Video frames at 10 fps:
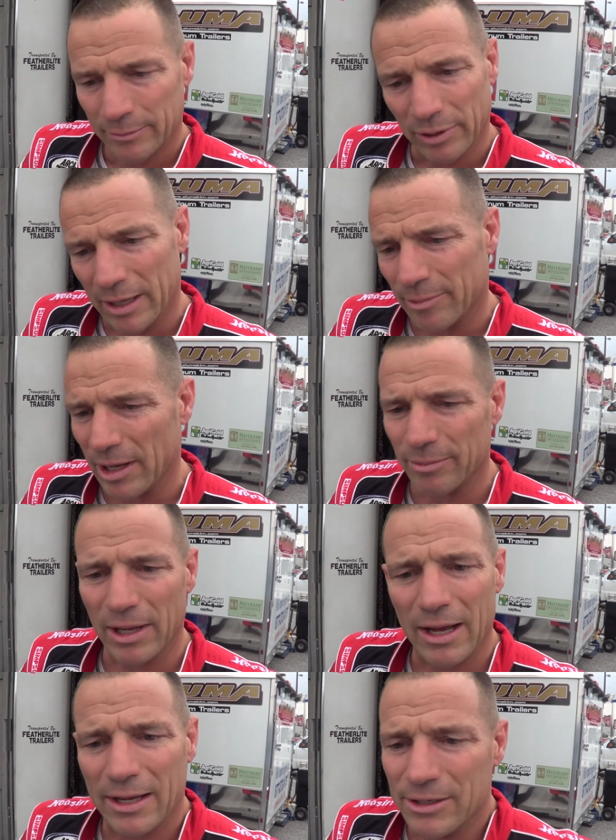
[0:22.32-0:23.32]
blah blah
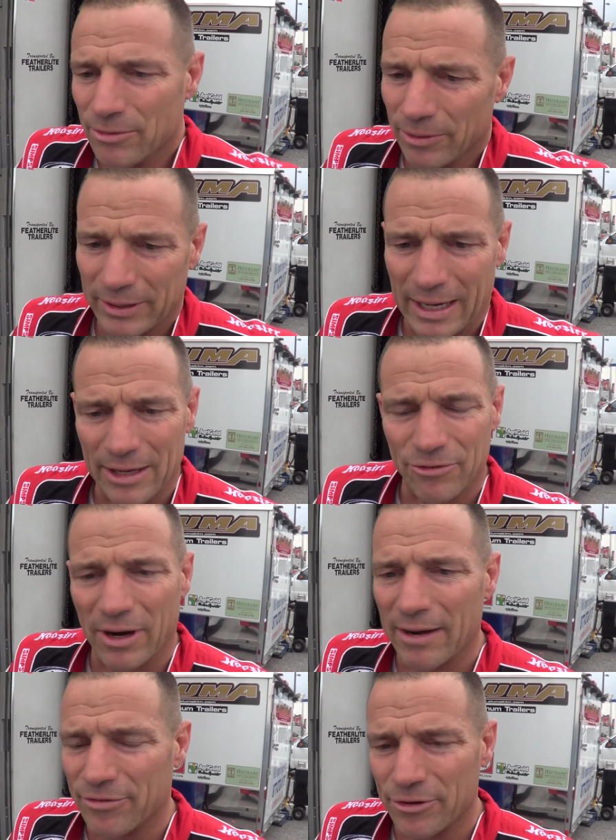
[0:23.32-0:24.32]
blah and you really can't
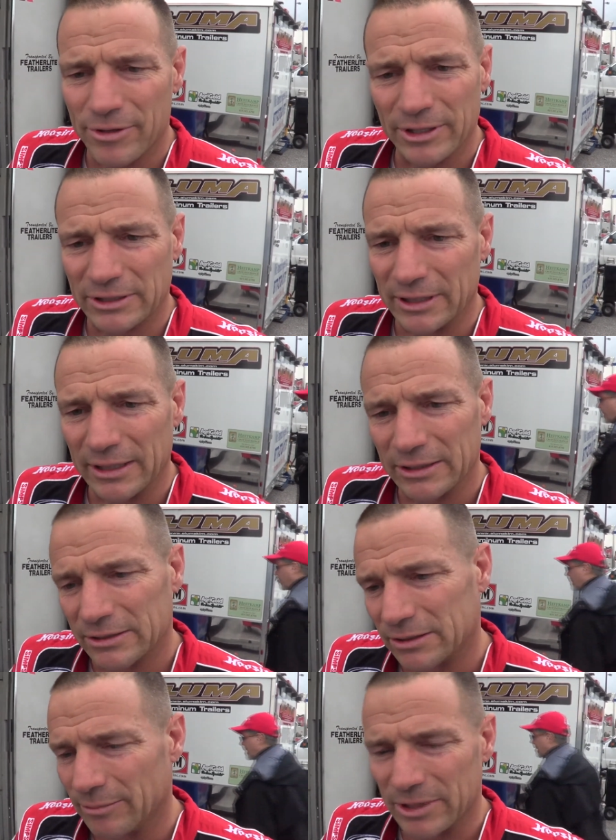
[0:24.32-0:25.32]
drive through these things
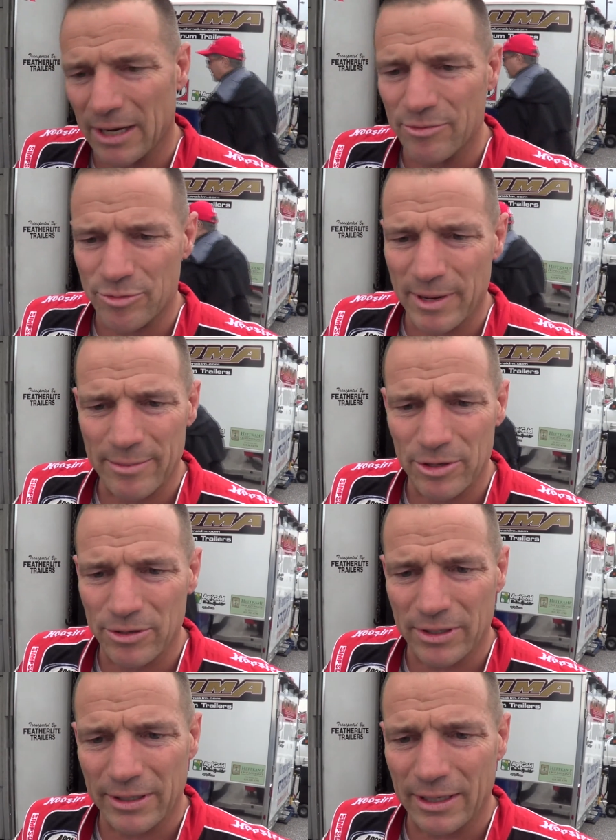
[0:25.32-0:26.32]
sometimes maybe
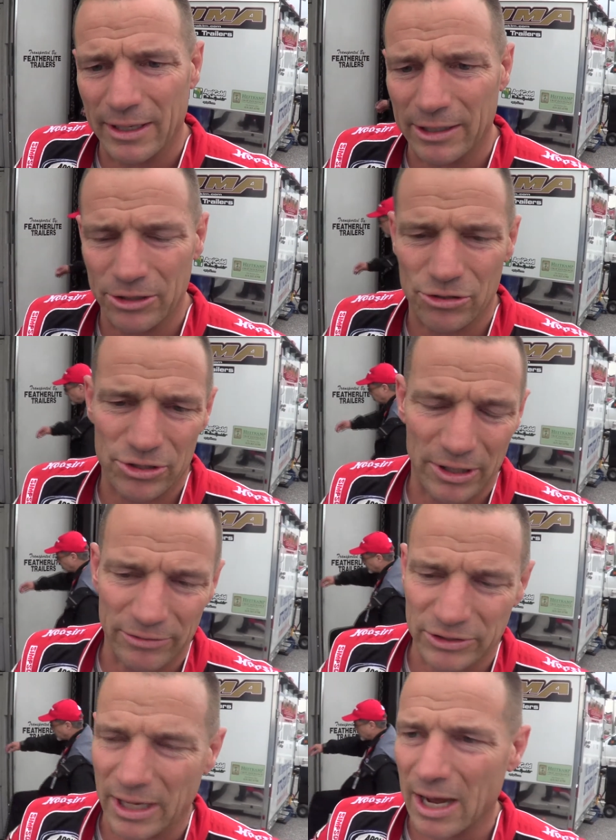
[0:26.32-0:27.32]
you can uh, get
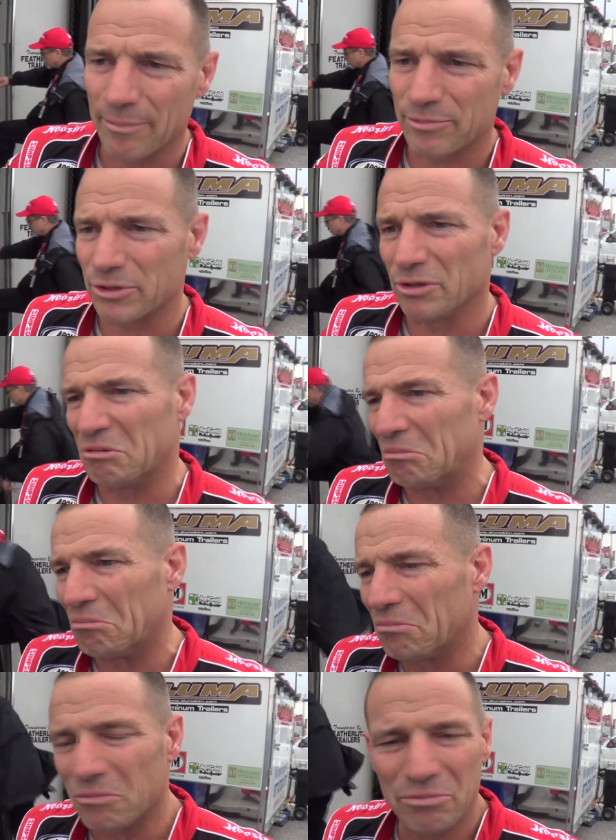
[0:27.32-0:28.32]
yourself stopped or
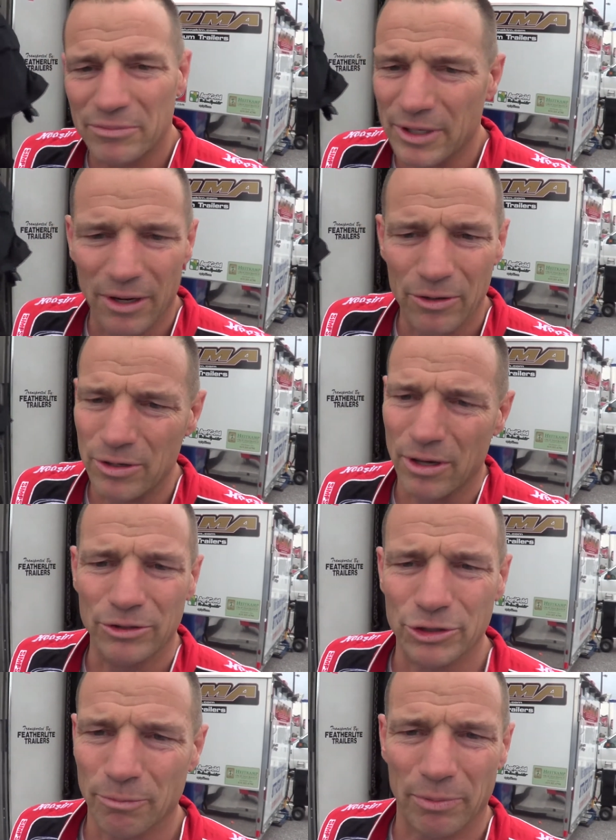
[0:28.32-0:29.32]
you know, who
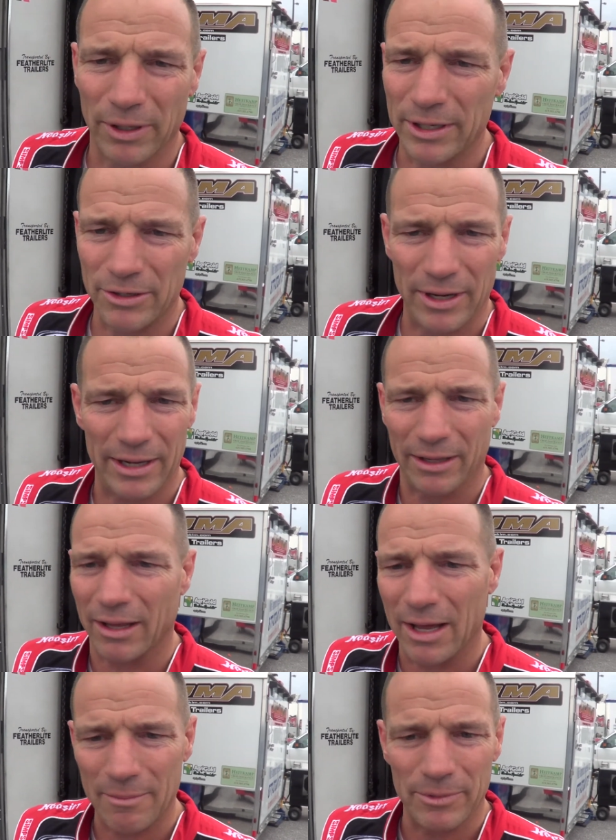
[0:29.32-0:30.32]
knows? You'll play it in your head a
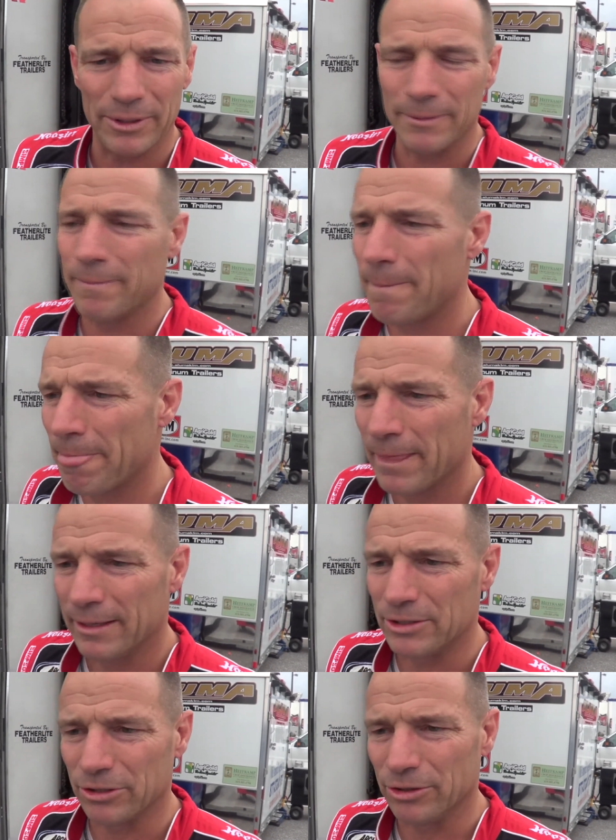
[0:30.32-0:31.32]
lot, but
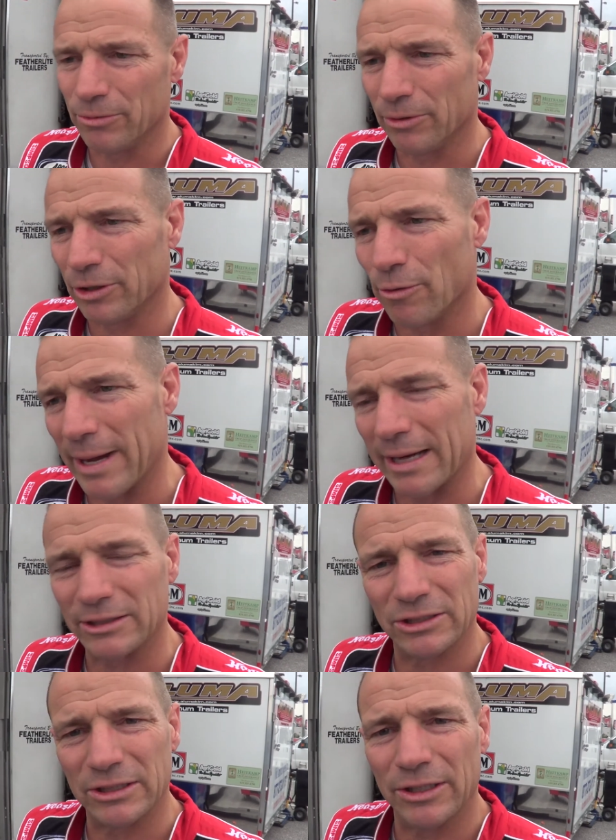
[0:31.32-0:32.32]
until you really go back
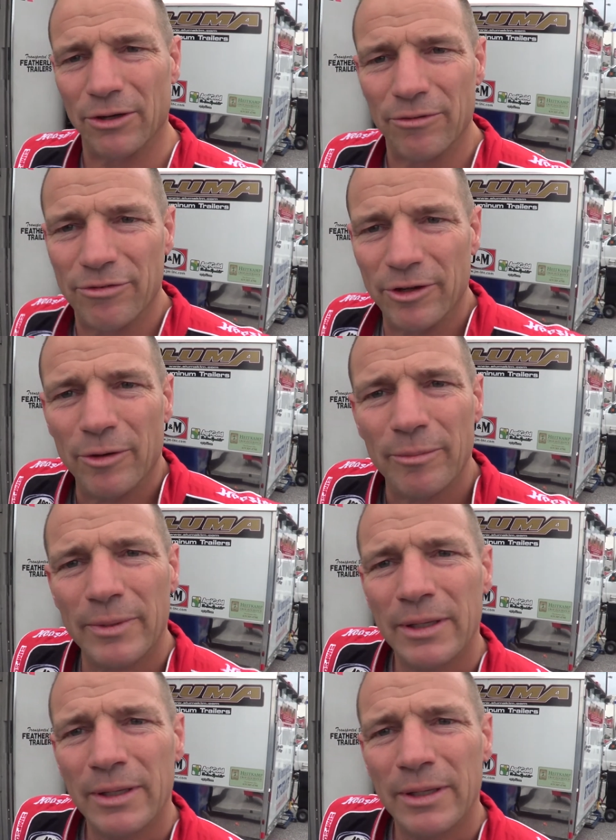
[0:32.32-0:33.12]
and see it on film.